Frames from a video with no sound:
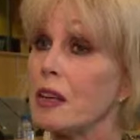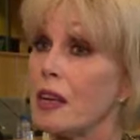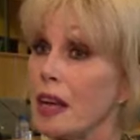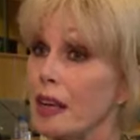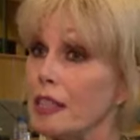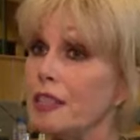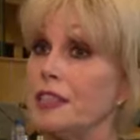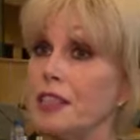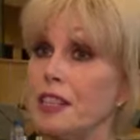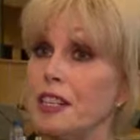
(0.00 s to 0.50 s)

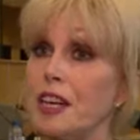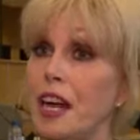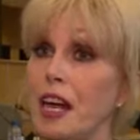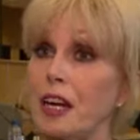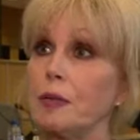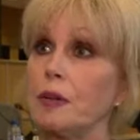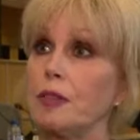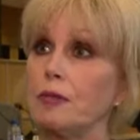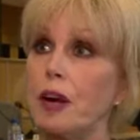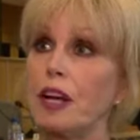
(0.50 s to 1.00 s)
and indeed
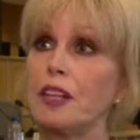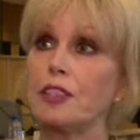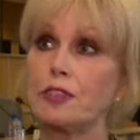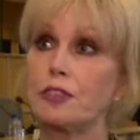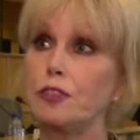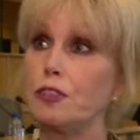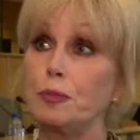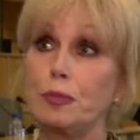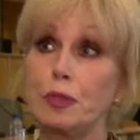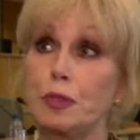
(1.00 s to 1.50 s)
animal rights
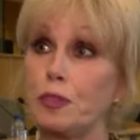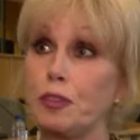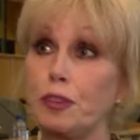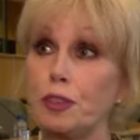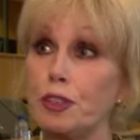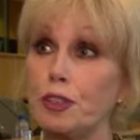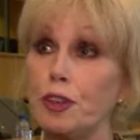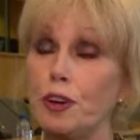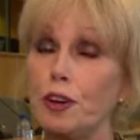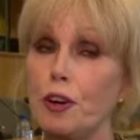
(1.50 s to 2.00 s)
groups
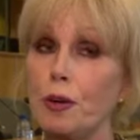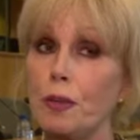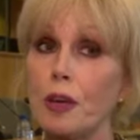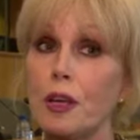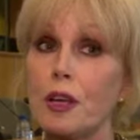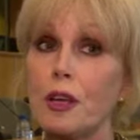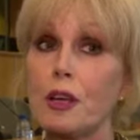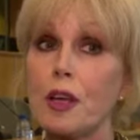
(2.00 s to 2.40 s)
across Europe.